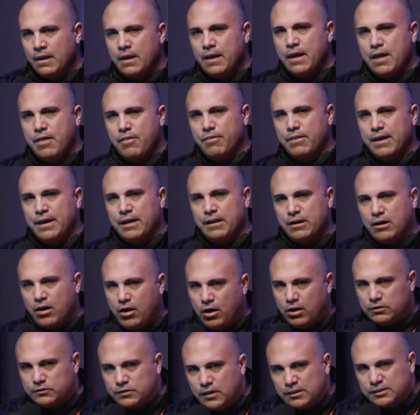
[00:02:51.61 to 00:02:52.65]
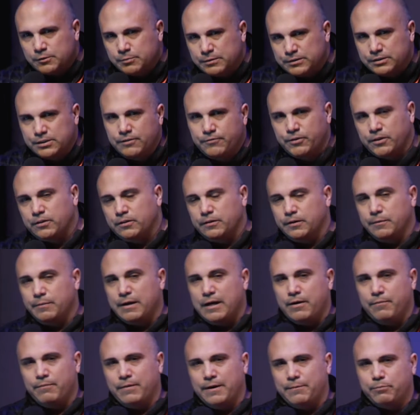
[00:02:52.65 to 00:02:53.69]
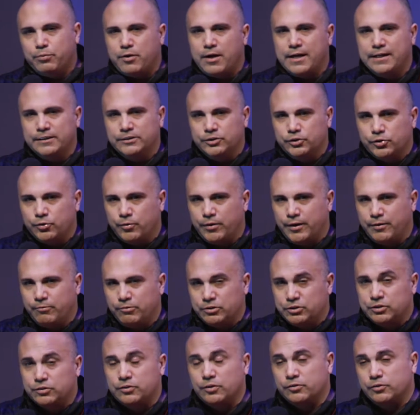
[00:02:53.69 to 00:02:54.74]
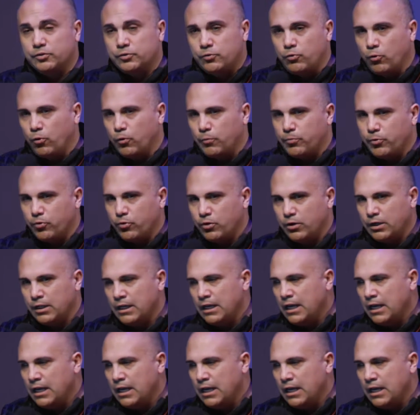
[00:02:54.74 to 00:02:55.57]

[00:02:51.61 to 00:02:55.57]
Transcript: And then I'll talk specifically about my pride and joy, which is our scoreboard,